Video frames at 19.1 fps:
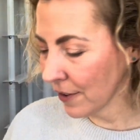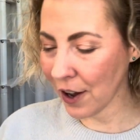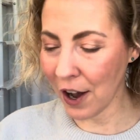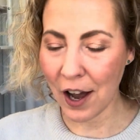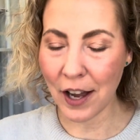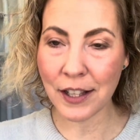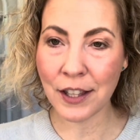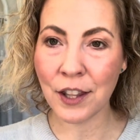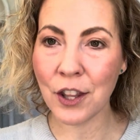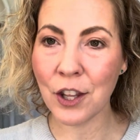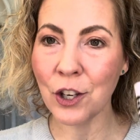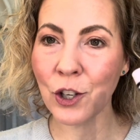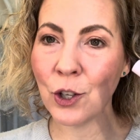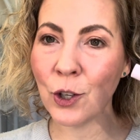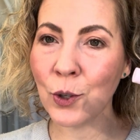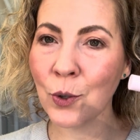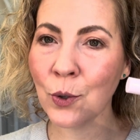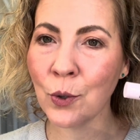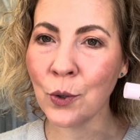gotten the
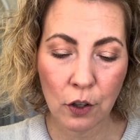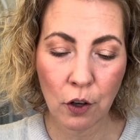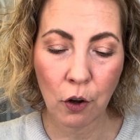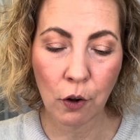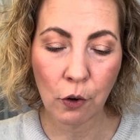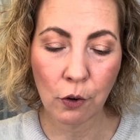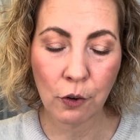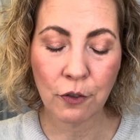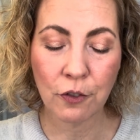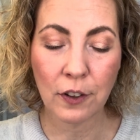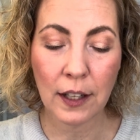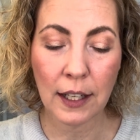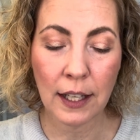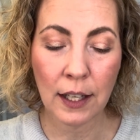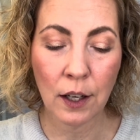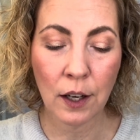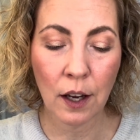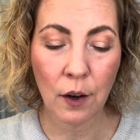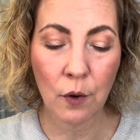new
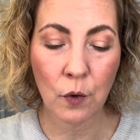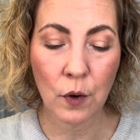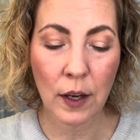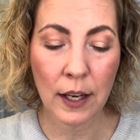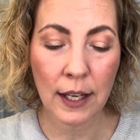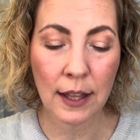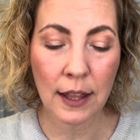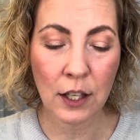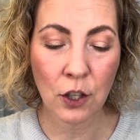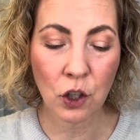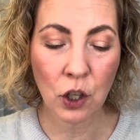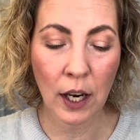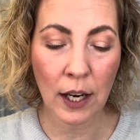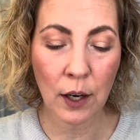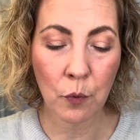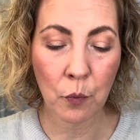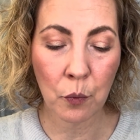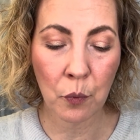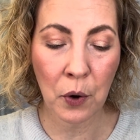Colfi in the
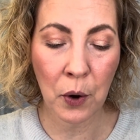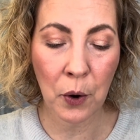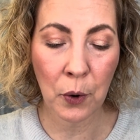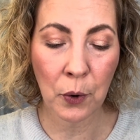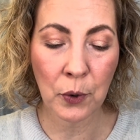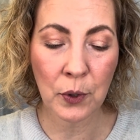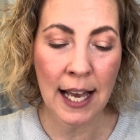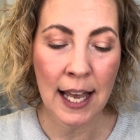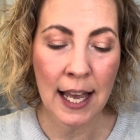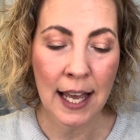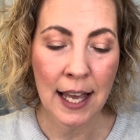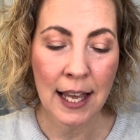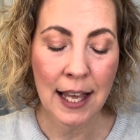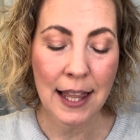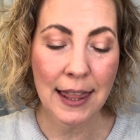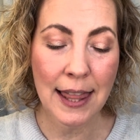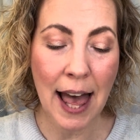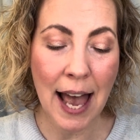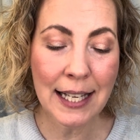shade Rose
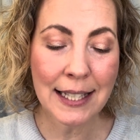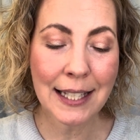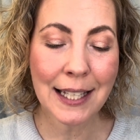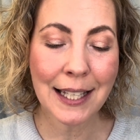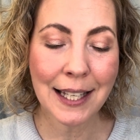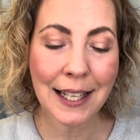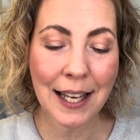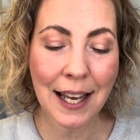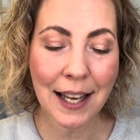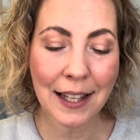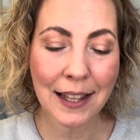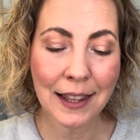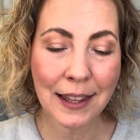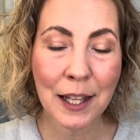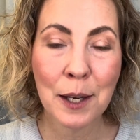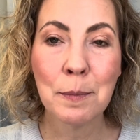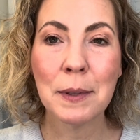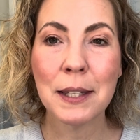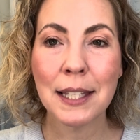Lassie
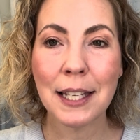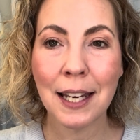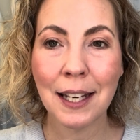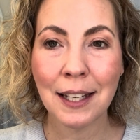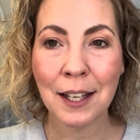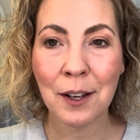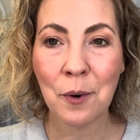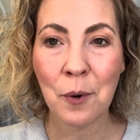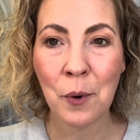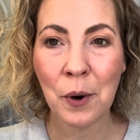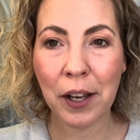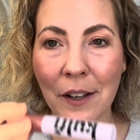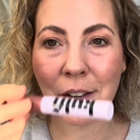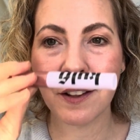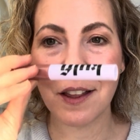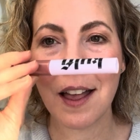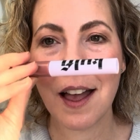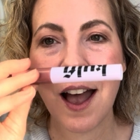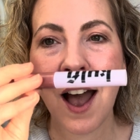Lip Staining
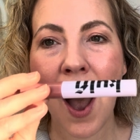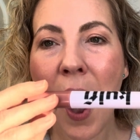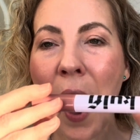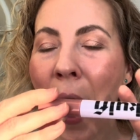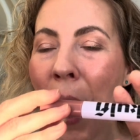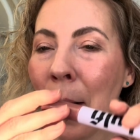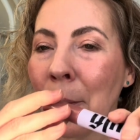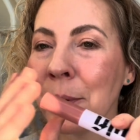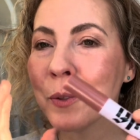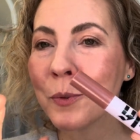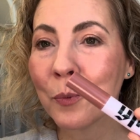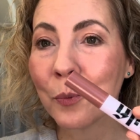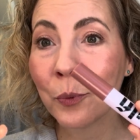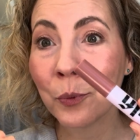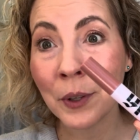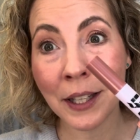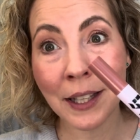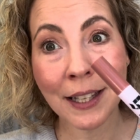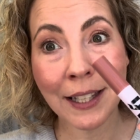Oil. I was
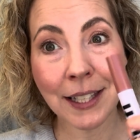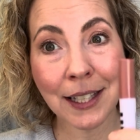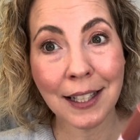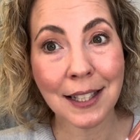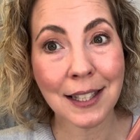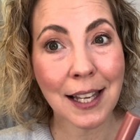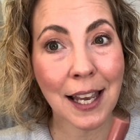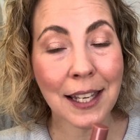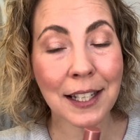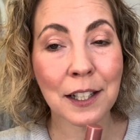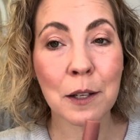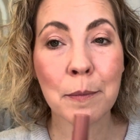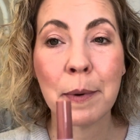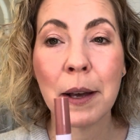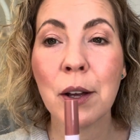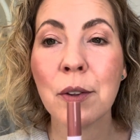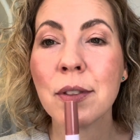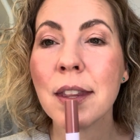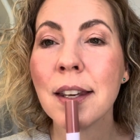really excited
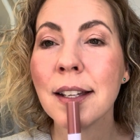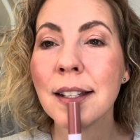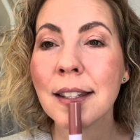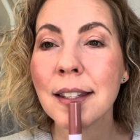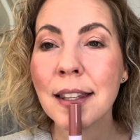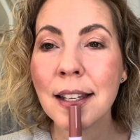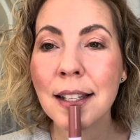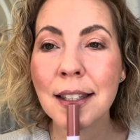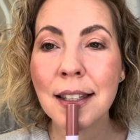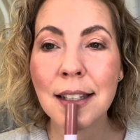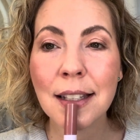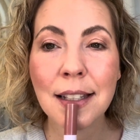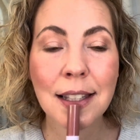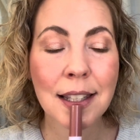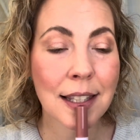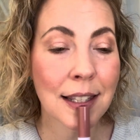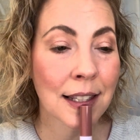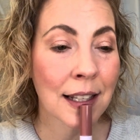about this. This is